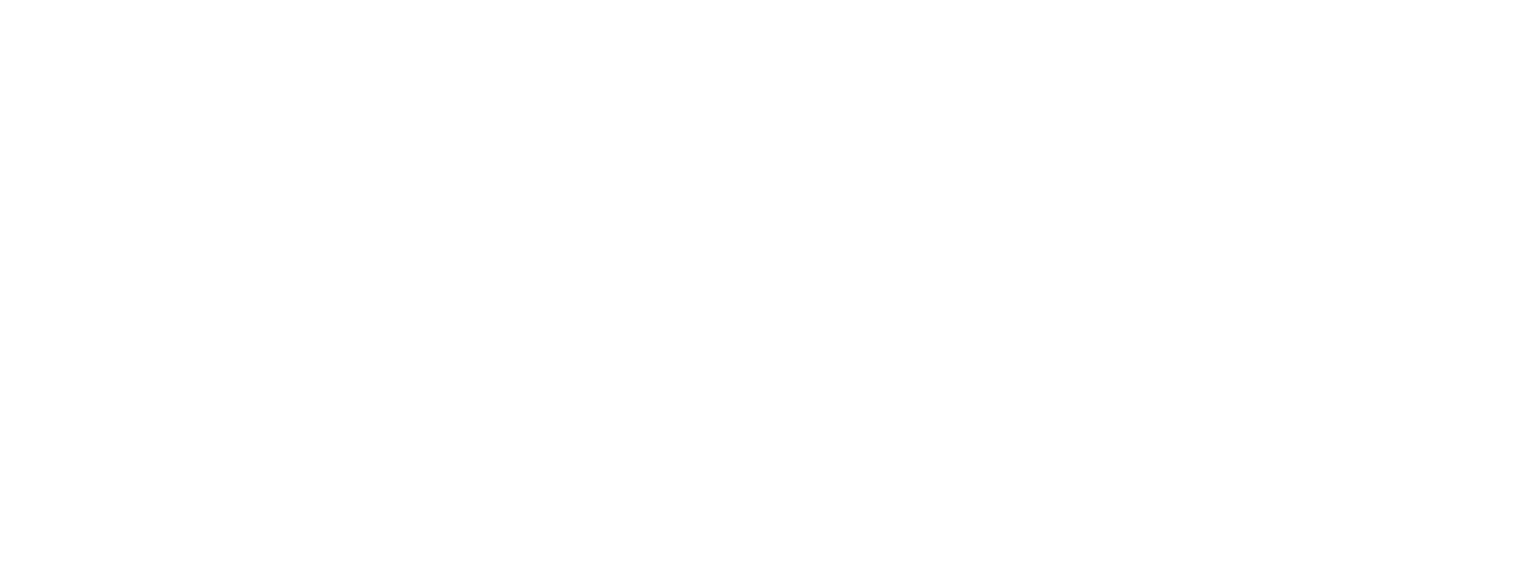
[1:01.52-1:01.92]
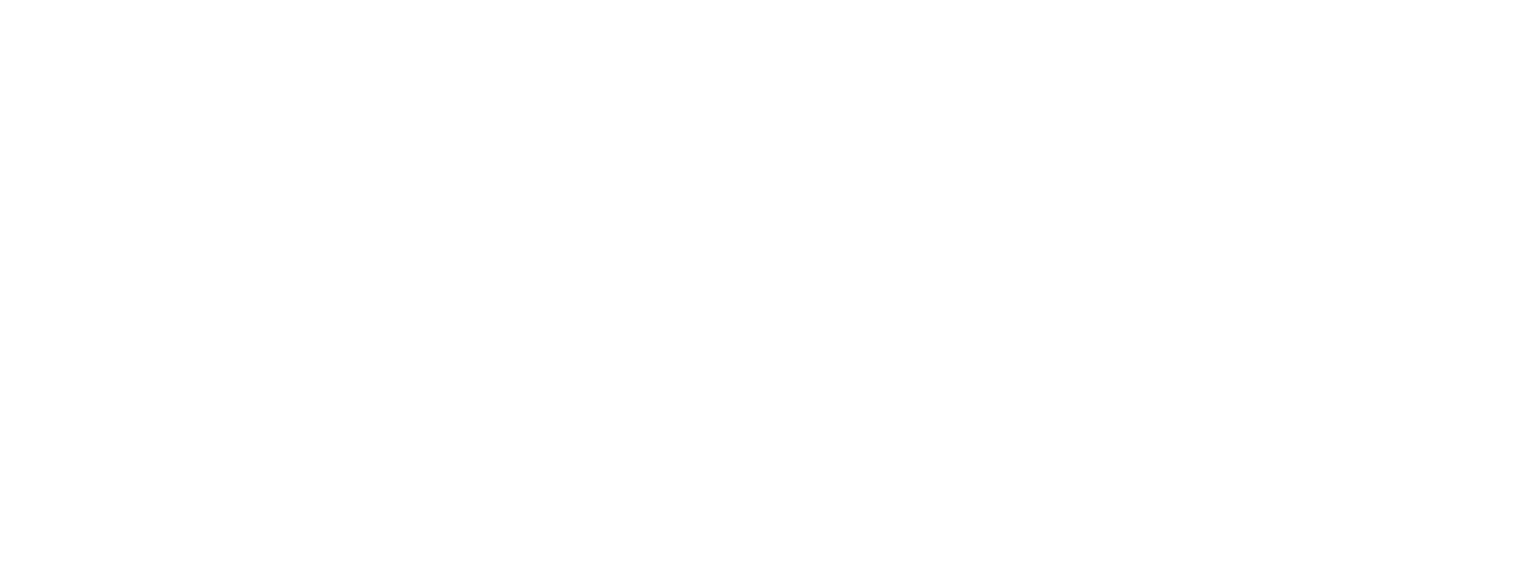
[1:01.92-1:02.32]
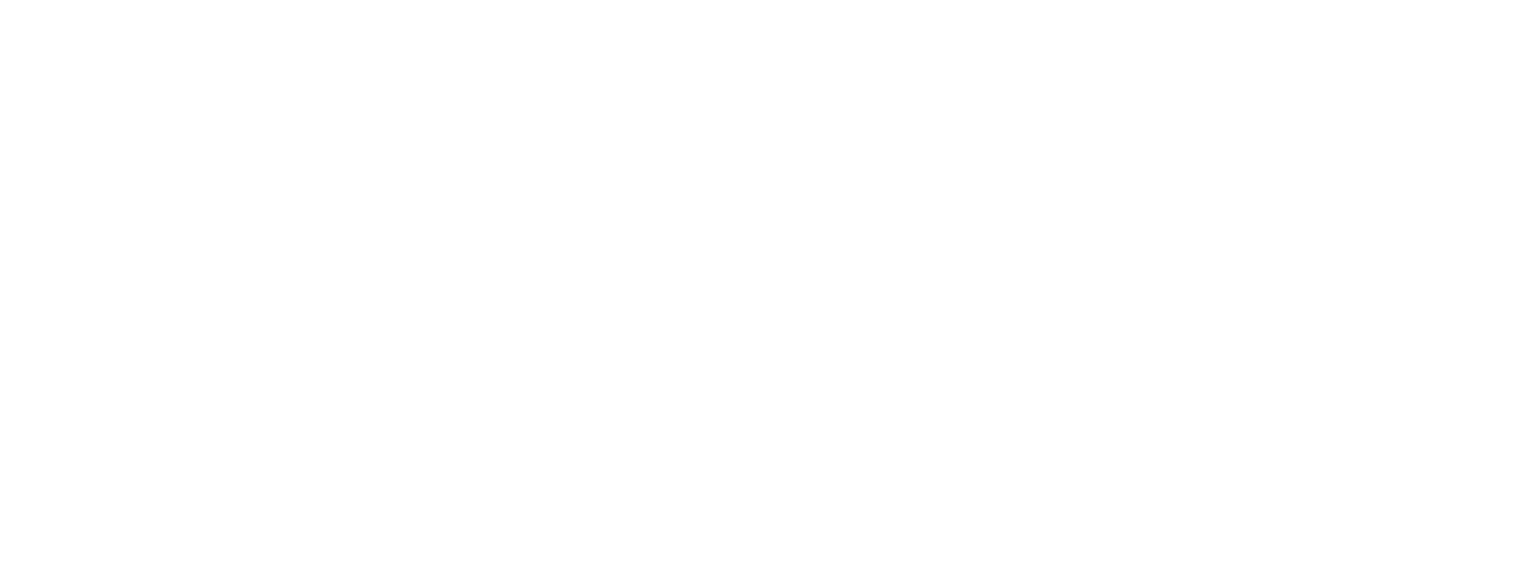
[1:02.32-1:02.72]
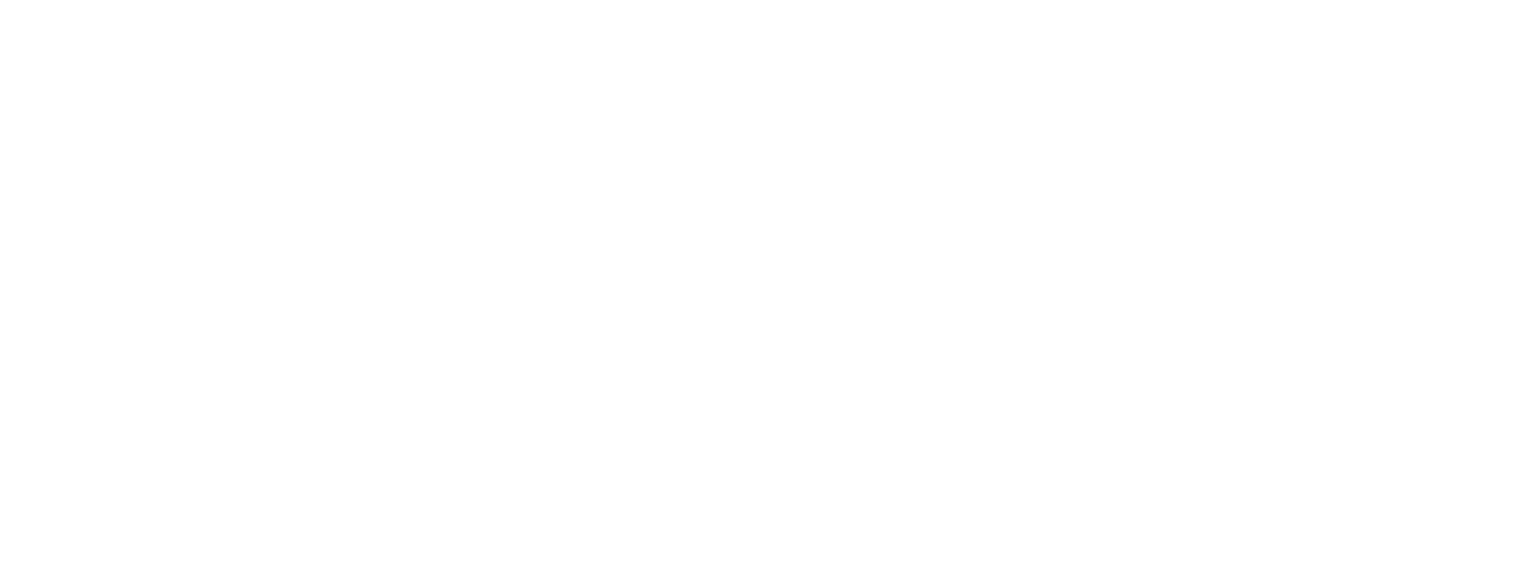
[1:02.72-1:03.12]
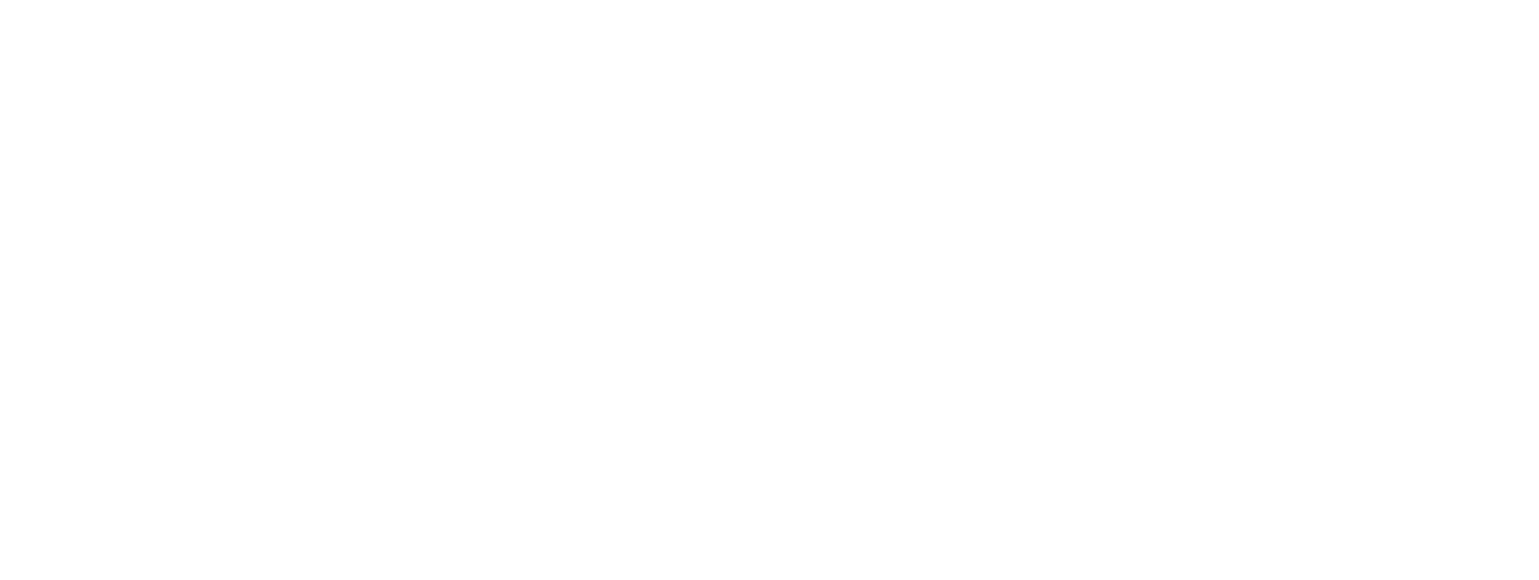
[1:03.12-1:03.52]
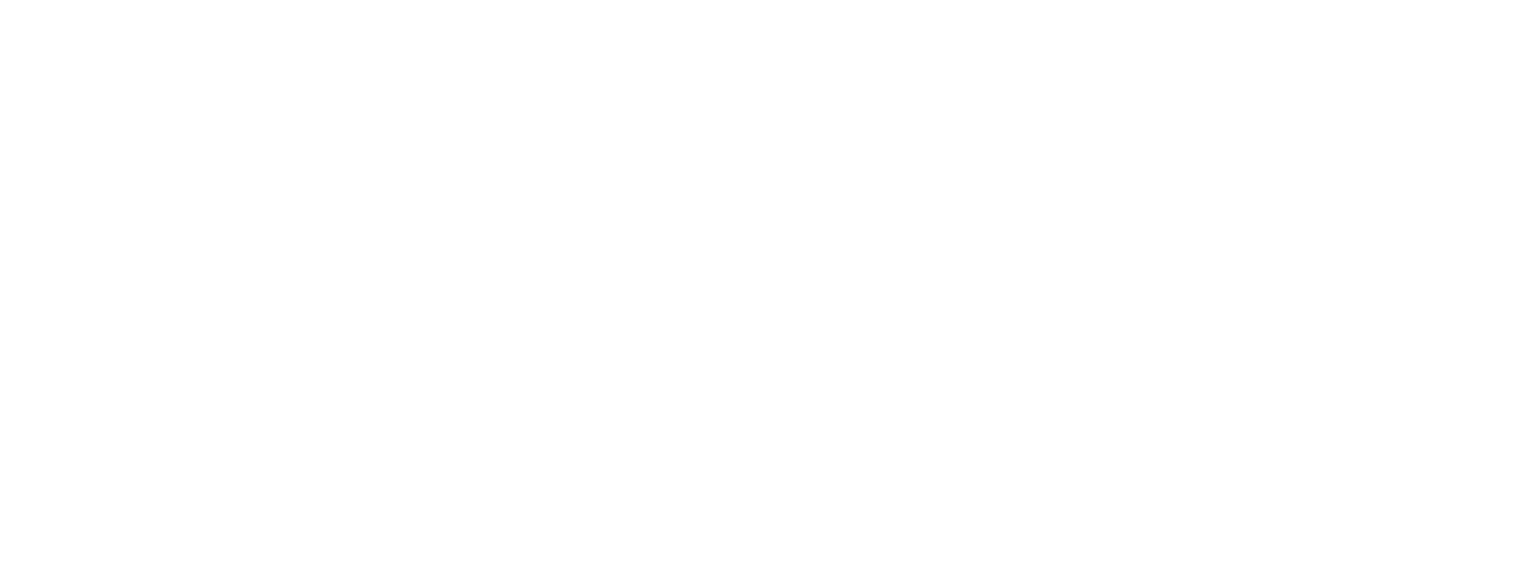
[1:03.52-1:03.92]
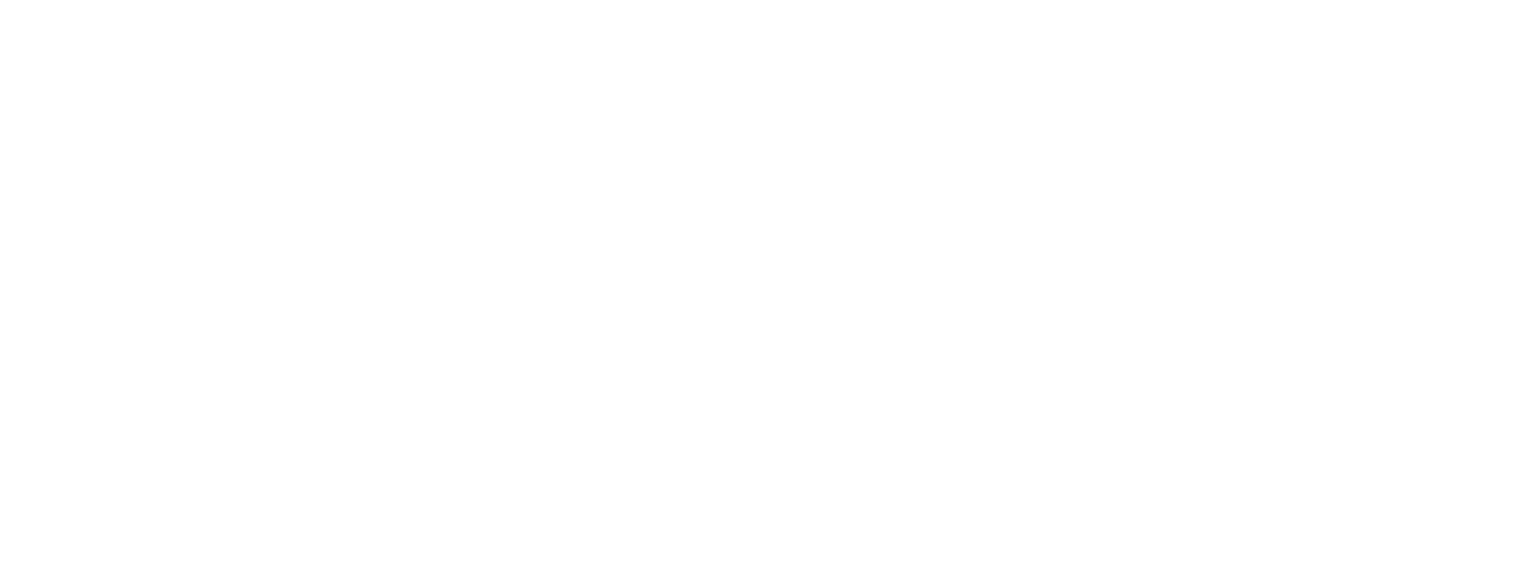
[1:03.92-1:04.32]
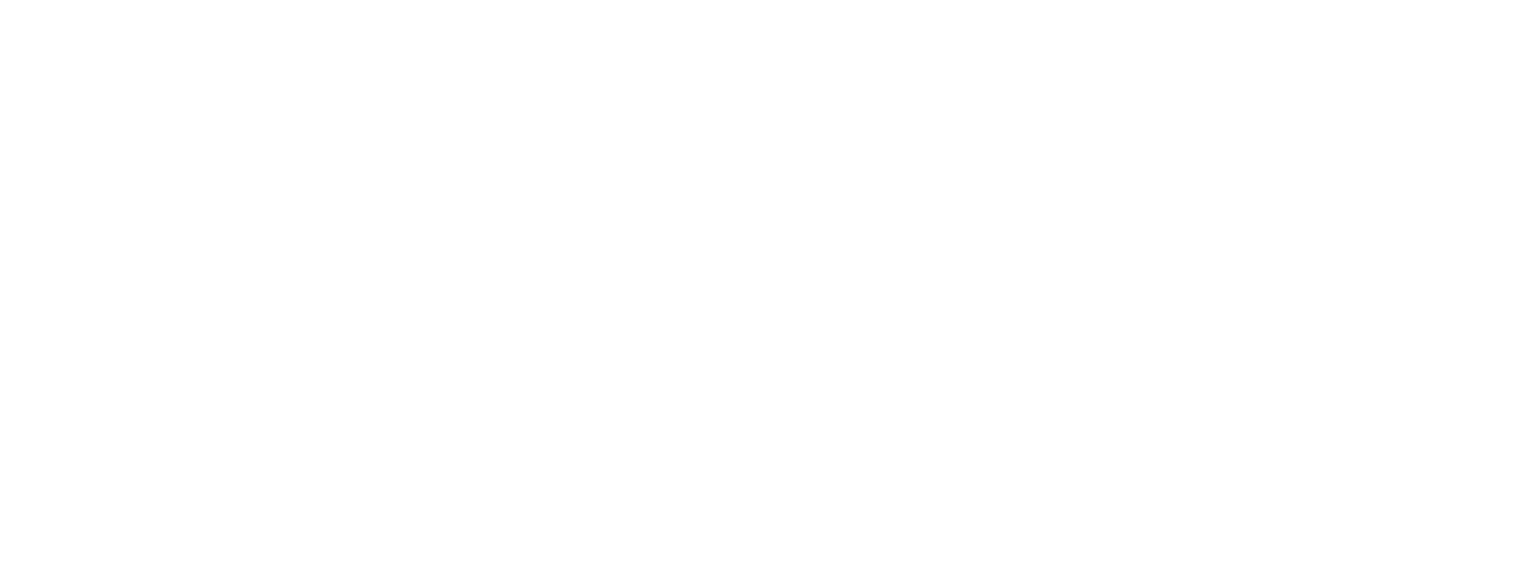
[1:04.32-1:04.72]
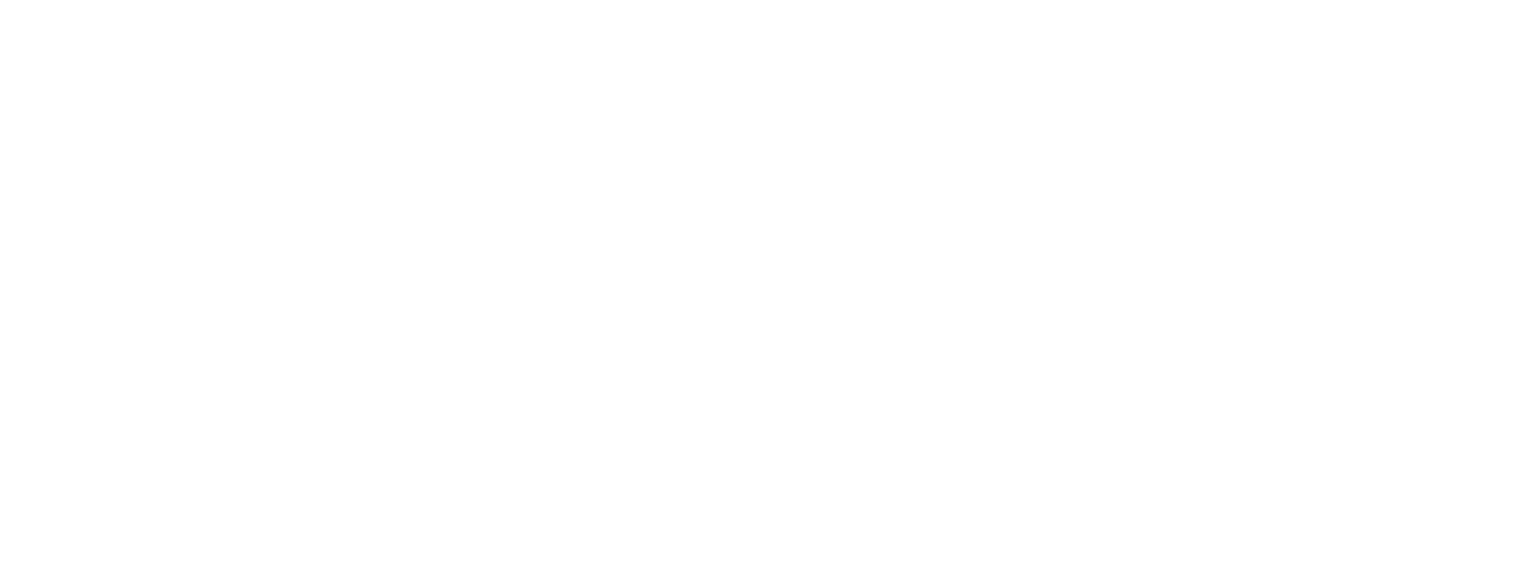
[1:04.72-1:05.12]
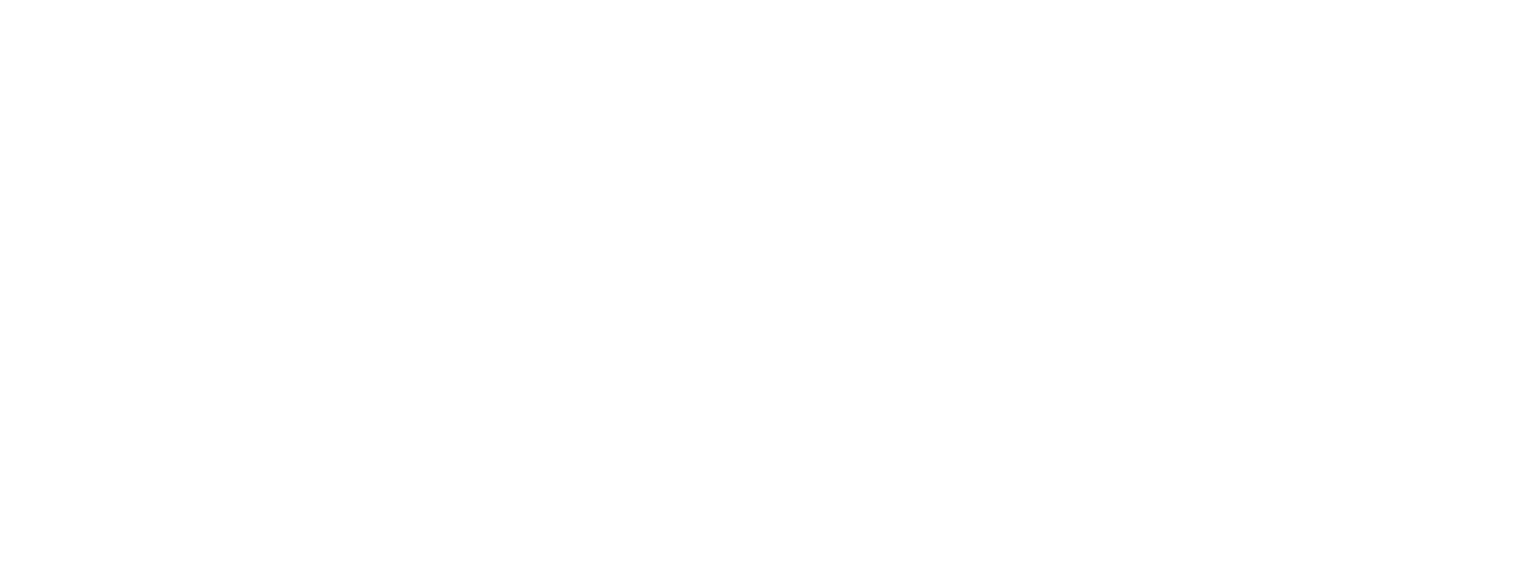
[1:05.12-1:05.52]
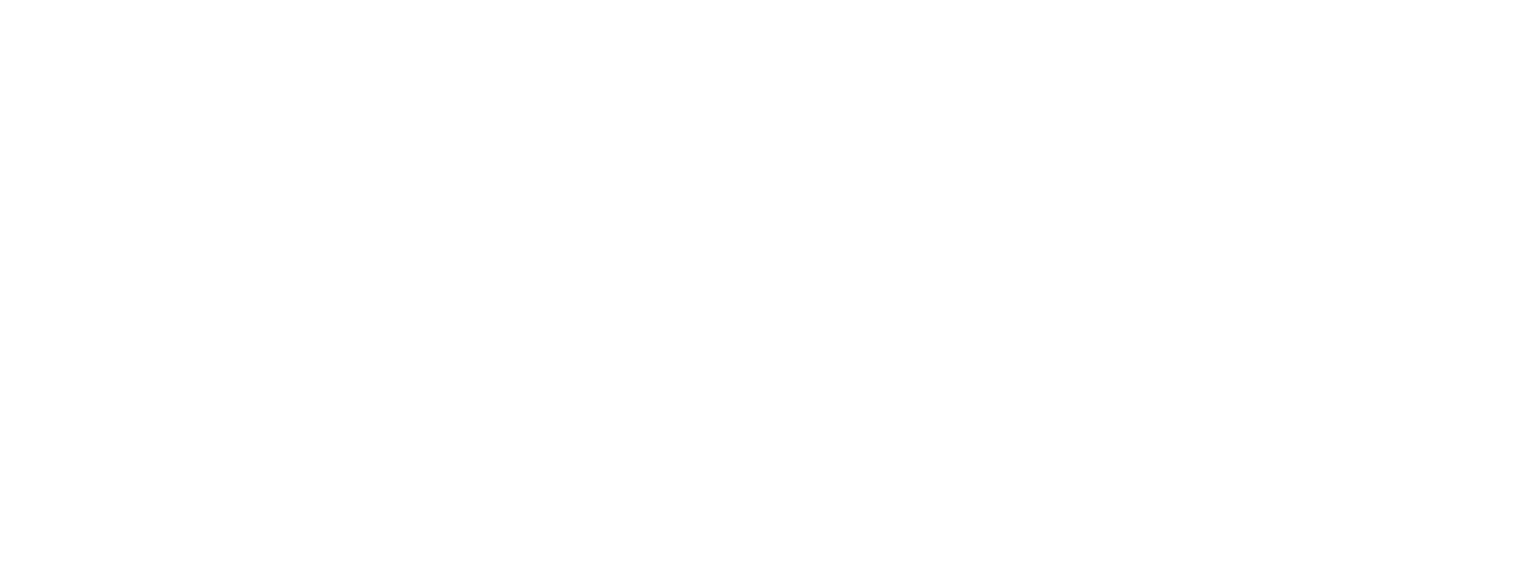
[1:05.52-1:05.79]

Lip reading: (no speaker visible)